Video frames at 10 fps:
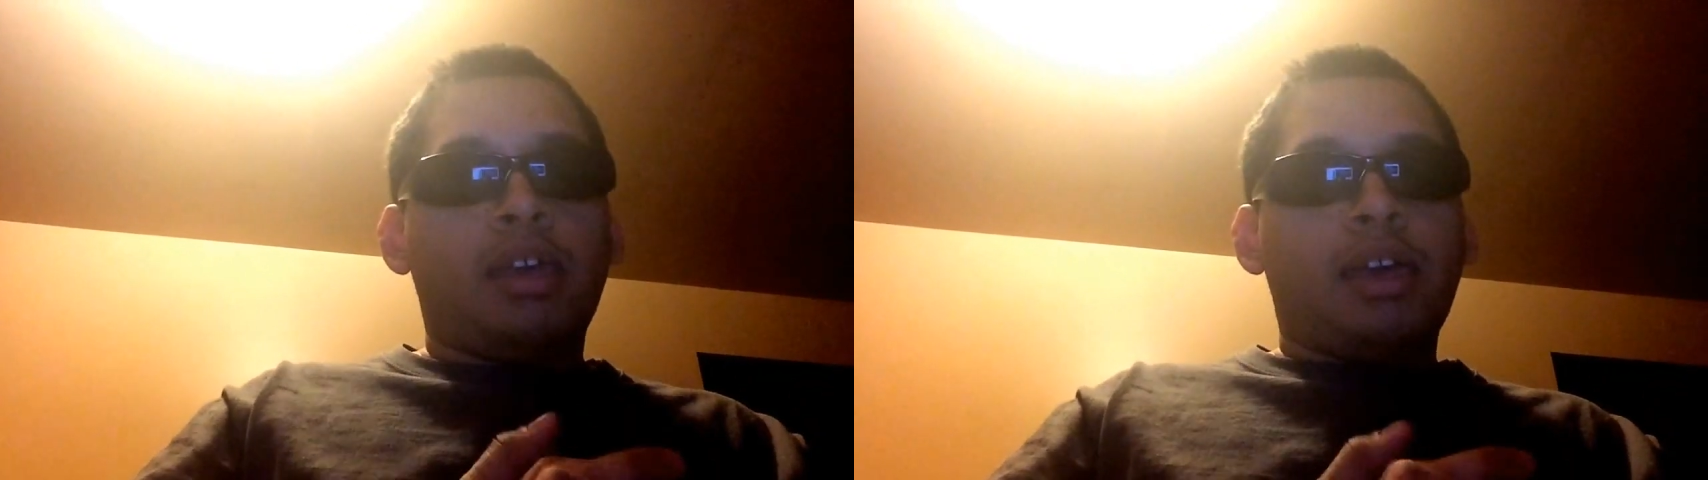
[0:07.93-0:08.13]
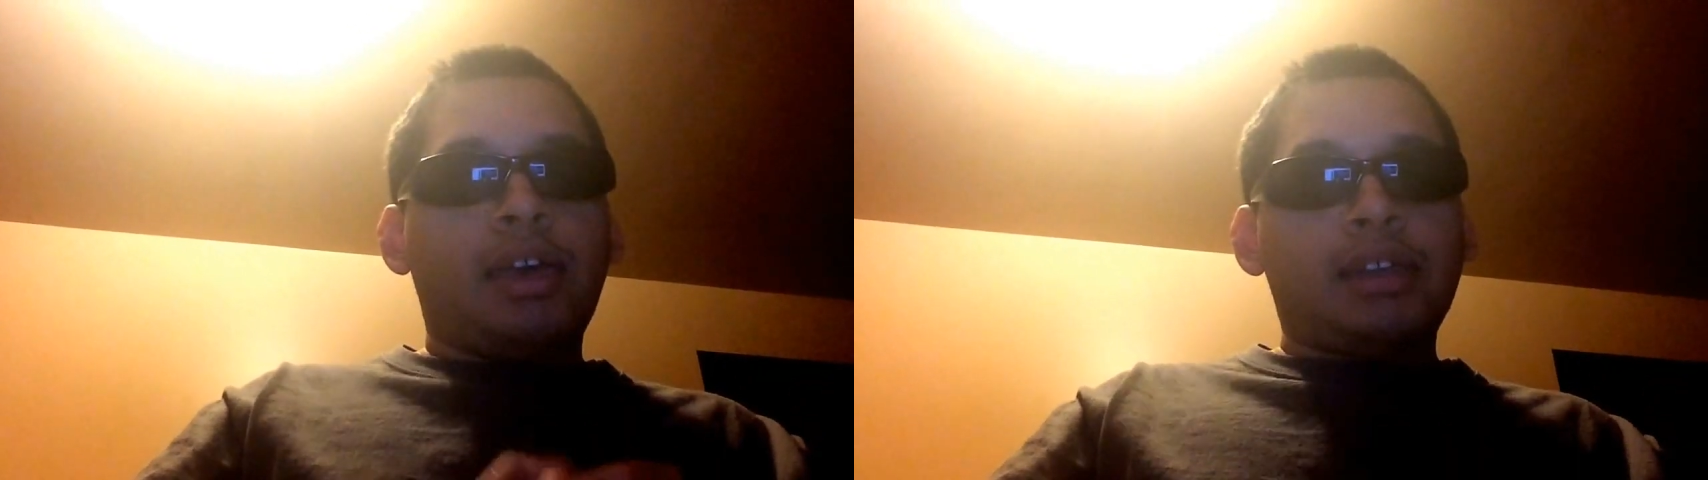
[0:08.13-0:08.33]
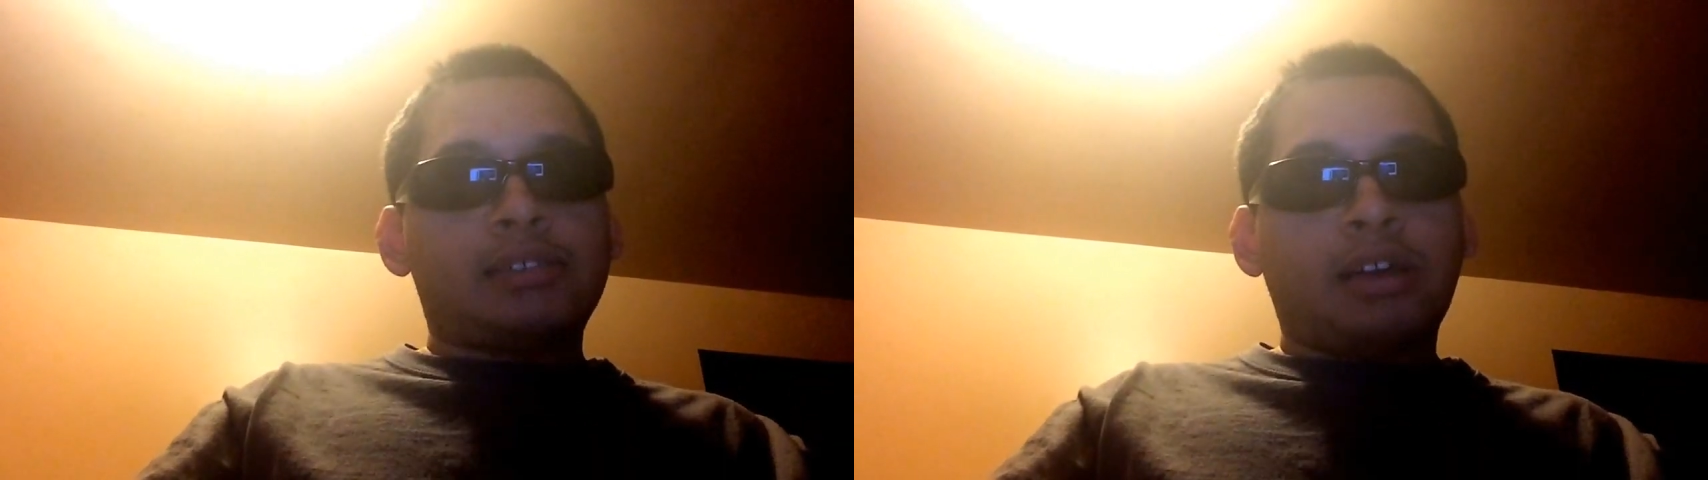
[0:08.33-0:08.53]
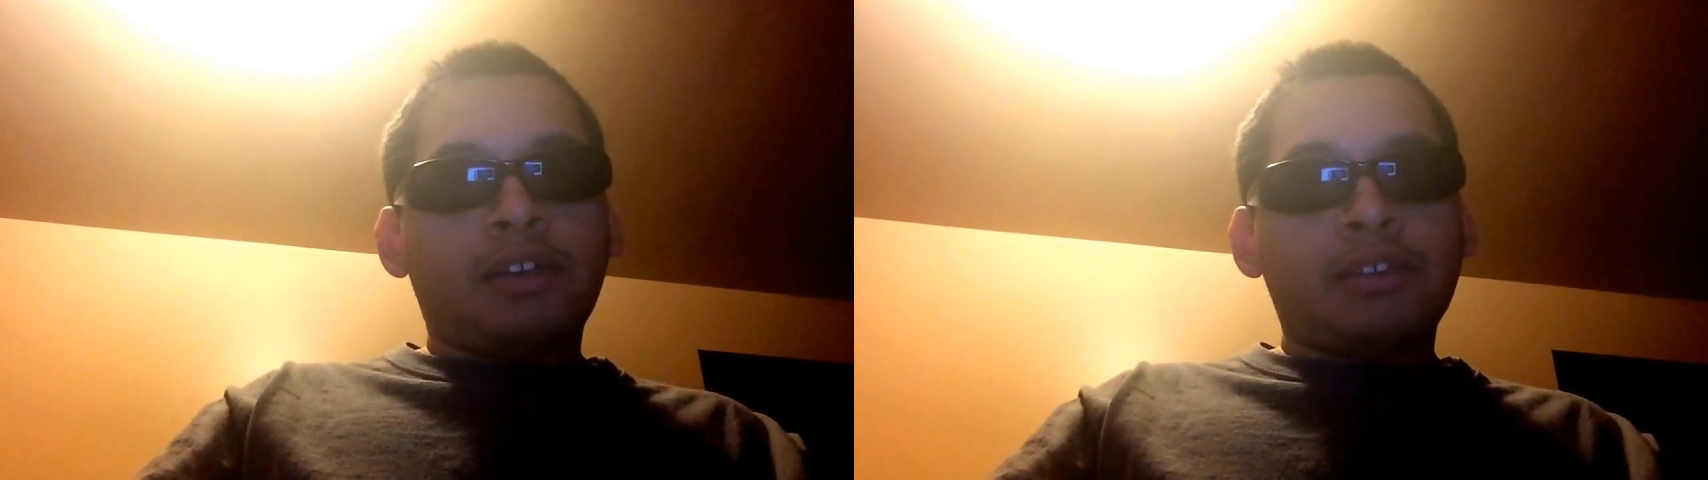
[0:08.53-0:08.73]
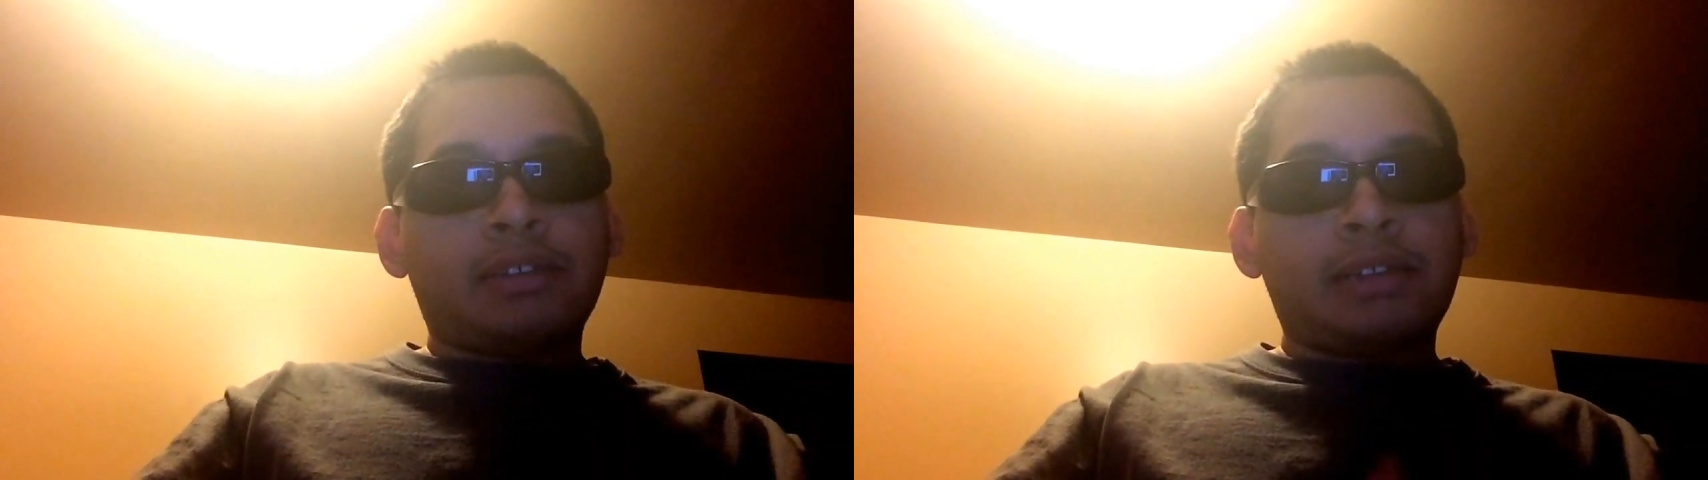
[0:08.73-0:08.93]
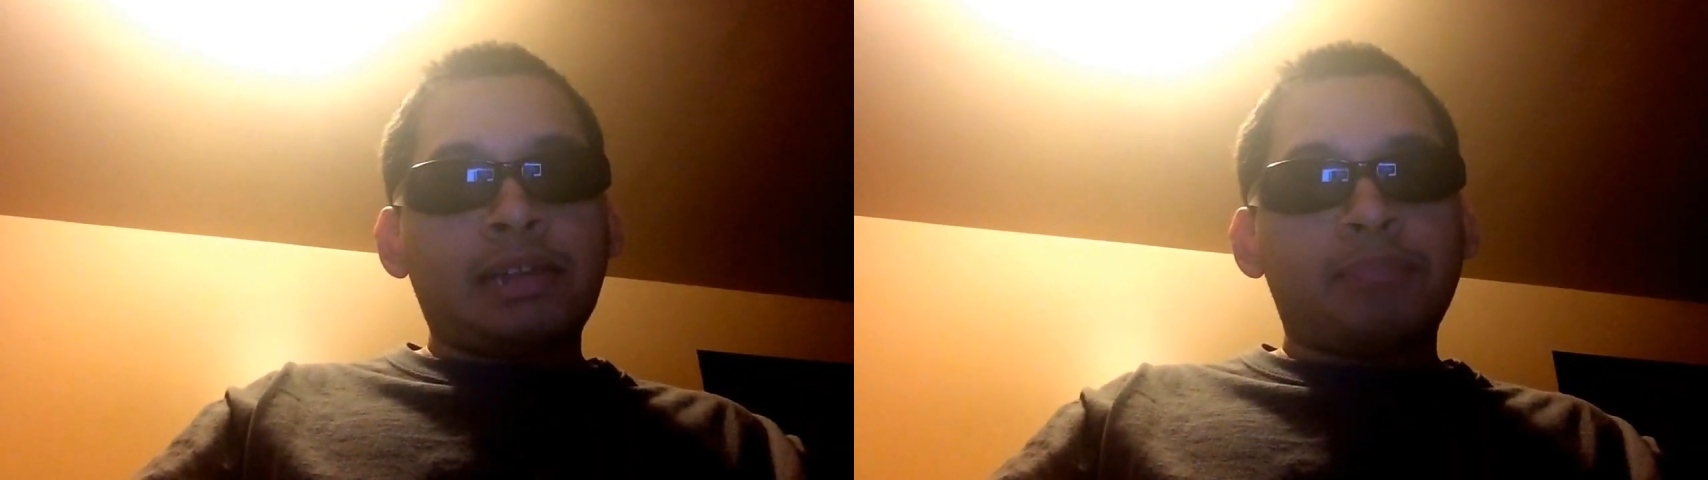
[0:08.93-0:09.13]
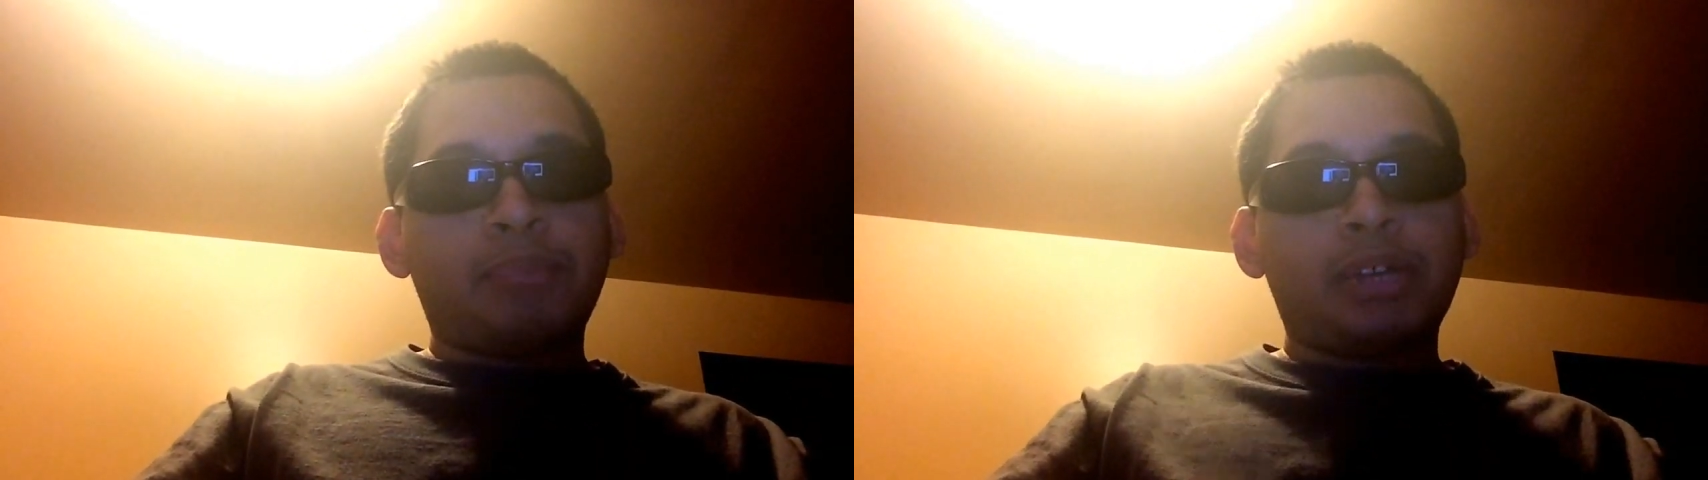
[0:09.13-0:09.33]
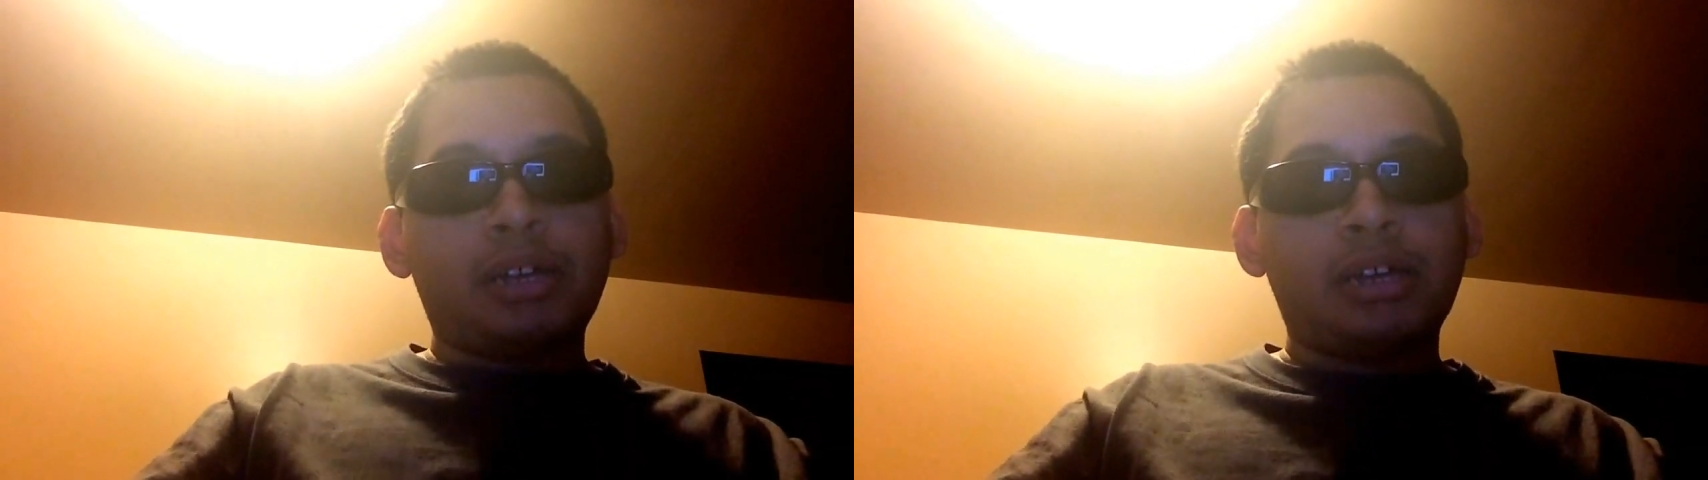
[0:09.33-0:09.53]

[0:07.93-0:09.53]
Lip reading: and I saw this clip